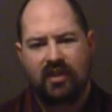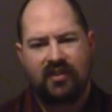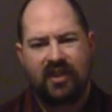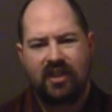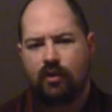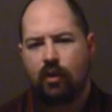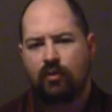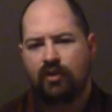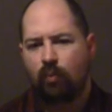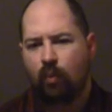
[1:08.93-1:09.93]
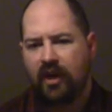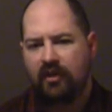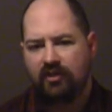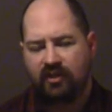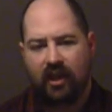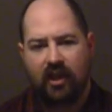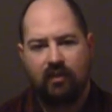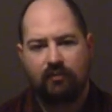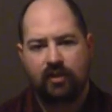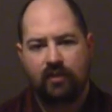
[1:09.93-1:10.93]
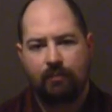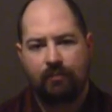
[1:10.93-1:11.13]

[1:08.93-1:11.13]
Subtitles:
CEOs and wage slaves,